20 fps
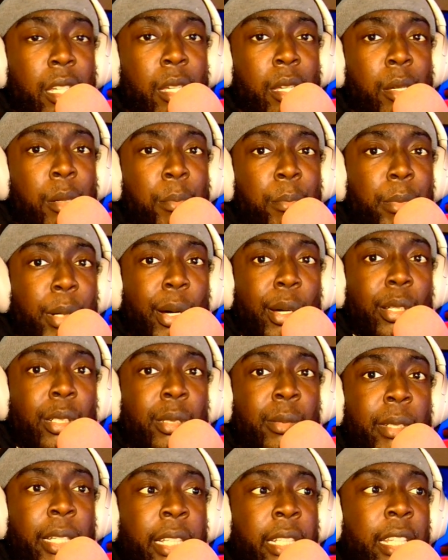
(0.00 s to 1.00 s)
bought
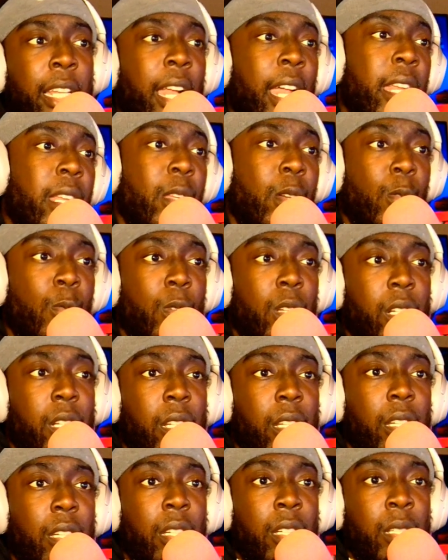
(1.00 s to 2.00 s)
them. And then I know one of
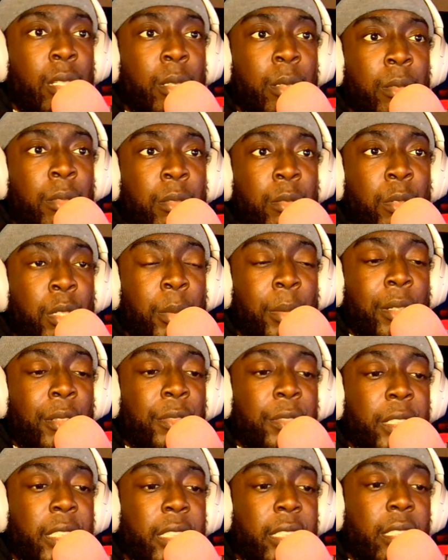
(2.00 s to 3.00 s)
the um, one of my
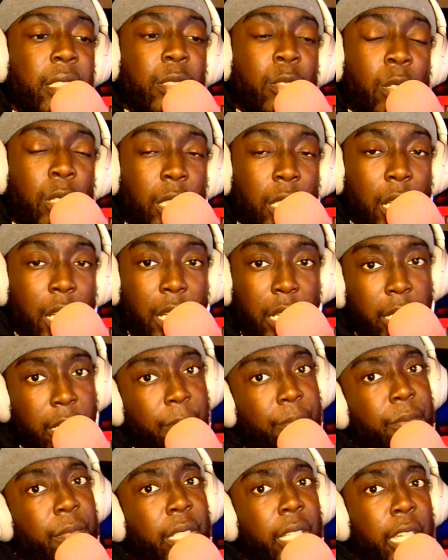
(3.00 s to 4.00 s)
friends online,
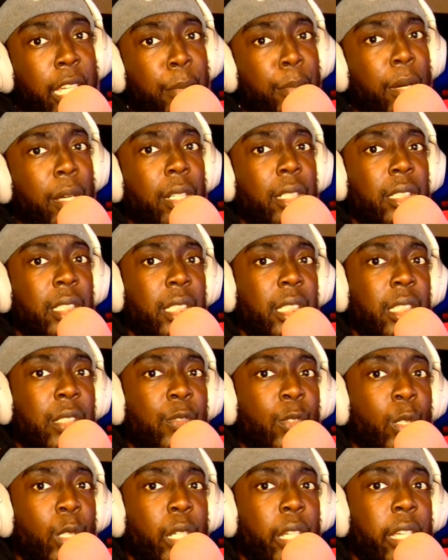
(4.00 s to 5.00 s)
he bought a
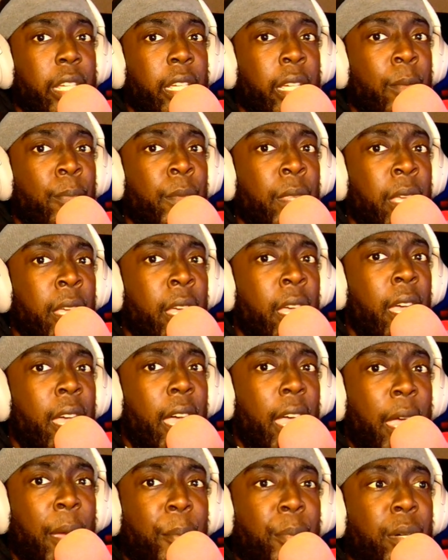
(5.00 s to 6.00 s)
64 gig
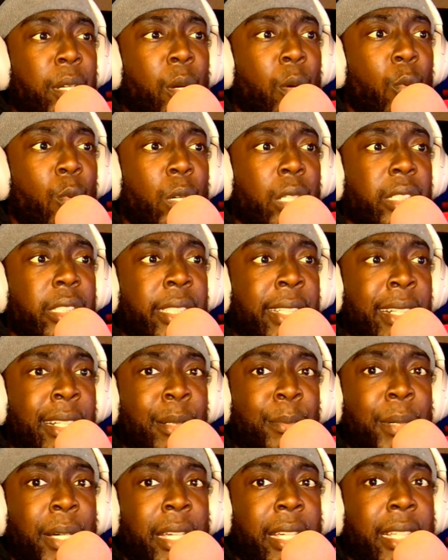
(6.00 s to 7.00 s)
and put a one
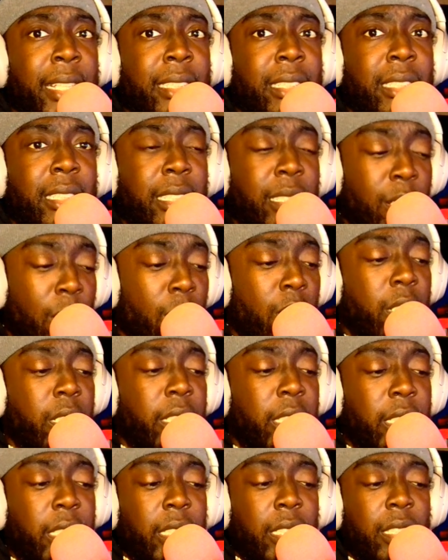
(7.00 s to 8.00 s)
terabyte SD card in
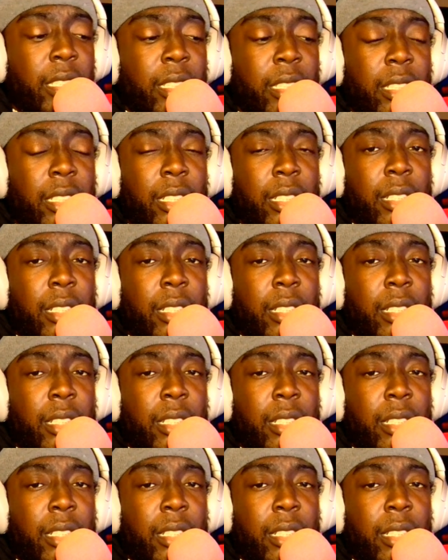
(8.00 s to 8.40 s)
his uh